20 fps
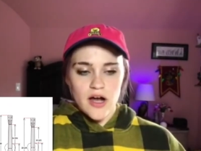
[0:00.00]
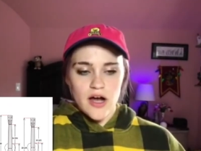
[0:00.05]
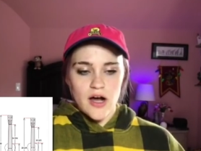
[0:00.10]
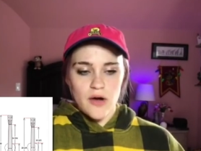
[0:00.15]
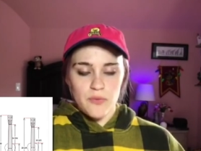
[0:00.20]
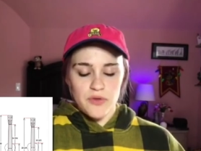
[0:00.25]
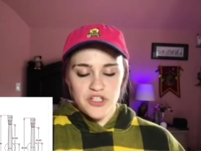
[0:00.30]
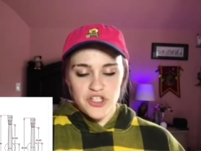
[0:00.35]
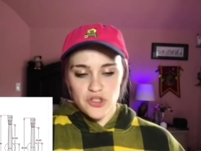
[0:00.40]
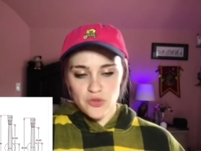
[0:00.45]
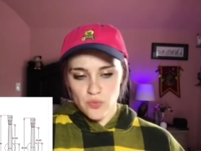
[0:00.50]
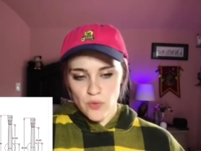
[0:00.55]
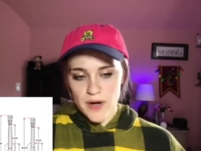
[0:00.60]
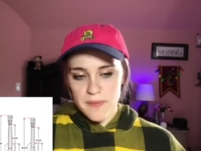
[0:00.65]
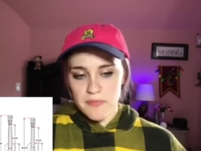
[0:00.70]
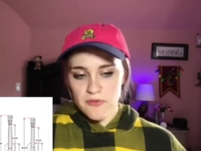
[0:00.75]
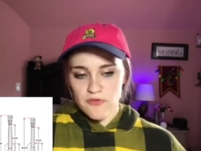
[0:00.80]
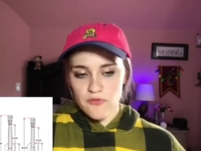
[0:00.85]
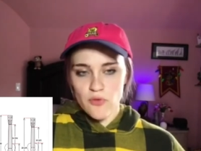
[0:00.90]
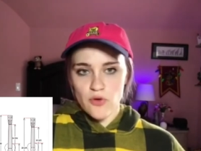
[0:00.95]
which is right
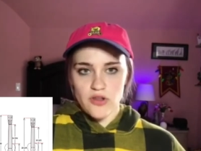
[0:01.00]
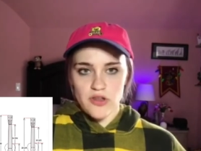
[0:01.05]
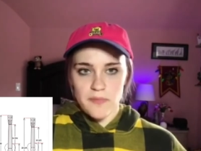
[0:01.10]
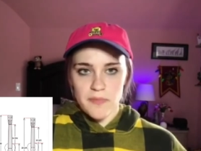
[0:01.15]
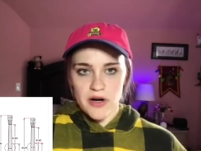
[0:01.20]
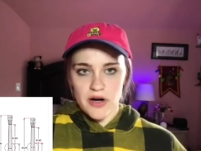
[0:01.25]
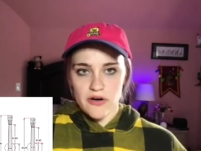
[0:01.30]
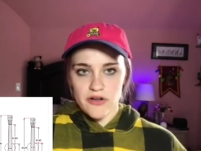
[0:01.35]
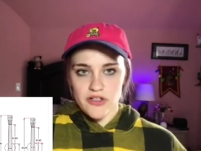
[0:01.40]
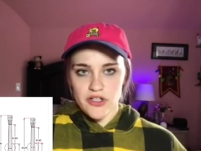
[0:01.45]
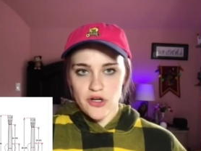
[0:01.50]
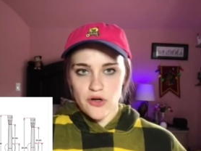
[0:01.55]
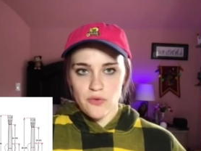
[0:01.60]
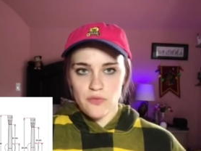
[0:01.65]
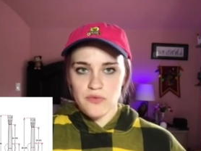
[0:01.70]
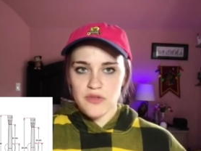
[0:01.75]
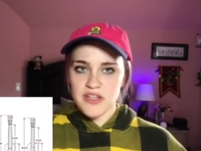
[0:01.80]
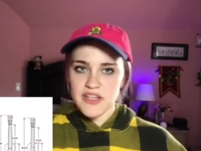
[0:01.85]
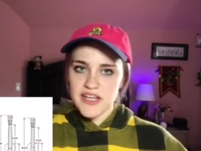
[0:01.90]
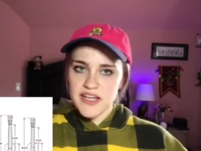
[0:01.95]
before the
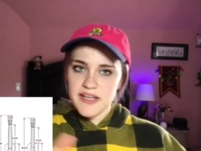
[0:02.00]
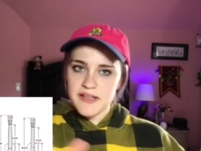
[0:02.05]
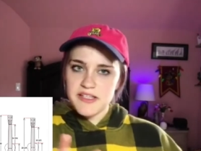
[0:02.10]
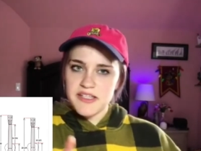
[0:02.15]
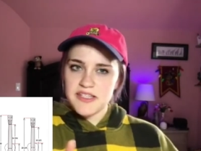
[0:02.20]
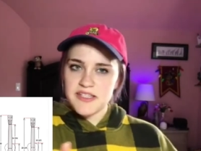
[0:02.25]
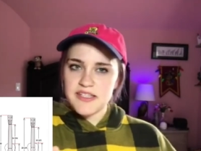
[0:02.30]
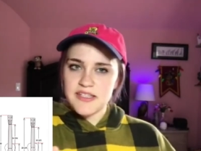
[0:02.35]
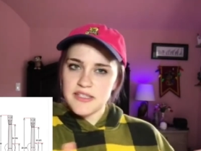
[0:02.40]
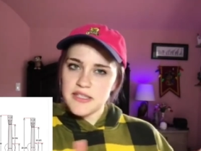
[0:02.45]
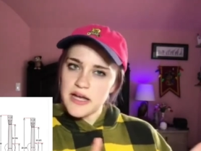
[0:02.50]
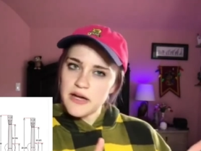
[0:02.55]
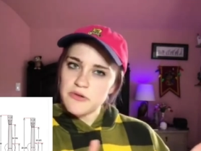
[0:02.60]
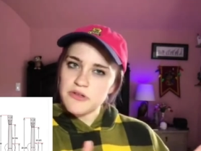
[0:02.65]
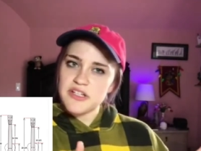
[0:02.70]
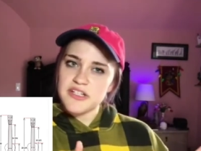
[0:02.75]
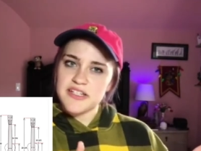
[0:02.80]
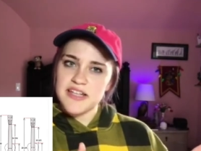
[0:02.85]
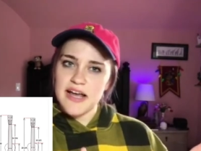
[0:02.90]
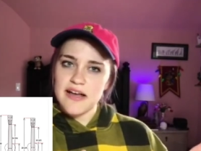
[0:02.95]
baritone, they sound
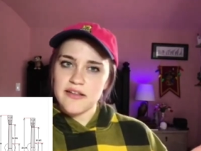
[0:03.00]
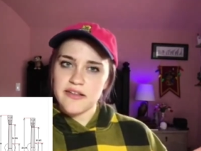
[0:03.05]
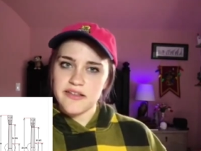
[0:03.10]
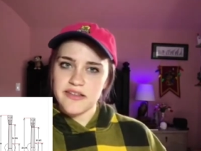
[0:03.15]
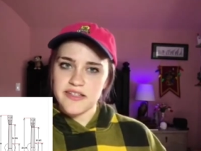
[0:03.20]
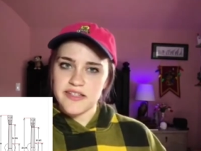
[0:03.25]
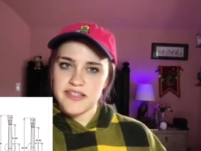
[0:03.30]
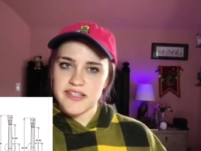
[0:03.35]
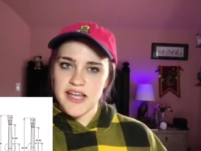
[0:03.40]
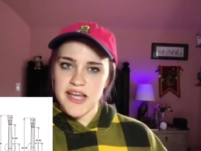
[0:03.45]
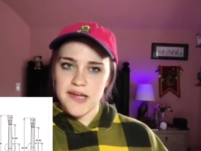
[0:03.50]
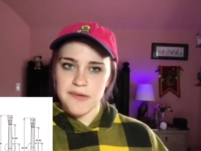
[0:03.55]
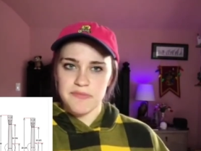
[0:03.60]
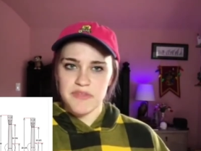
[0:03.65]
exactly the same.